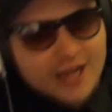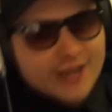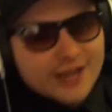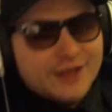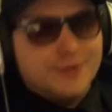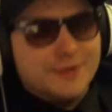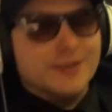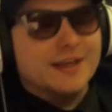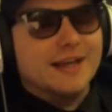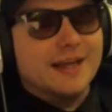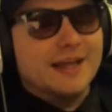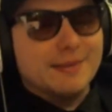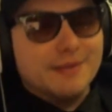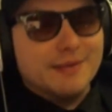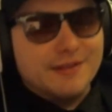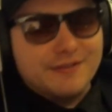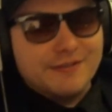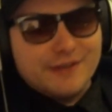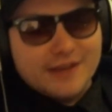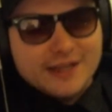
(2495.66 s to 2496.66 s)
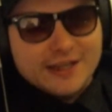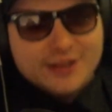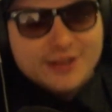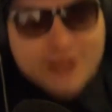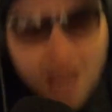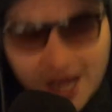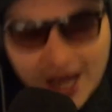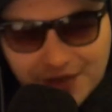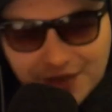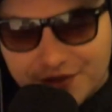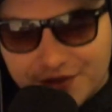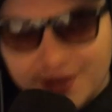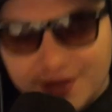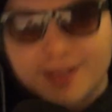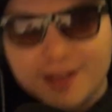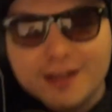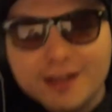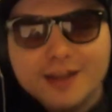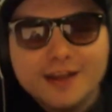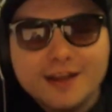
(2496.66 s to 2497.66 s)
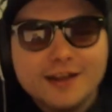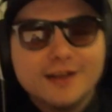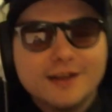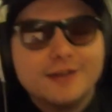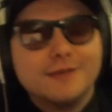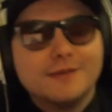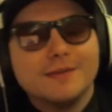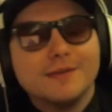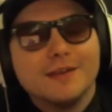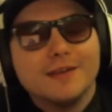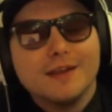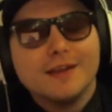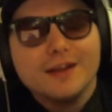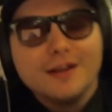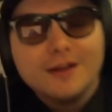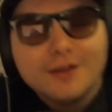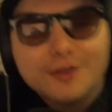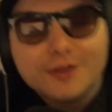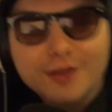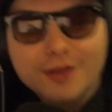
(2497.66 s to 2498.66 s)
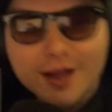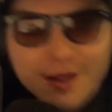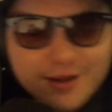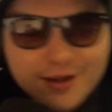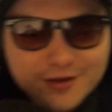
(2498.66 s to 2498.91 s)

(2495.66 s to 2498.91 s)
and you want to get motherfucking done. You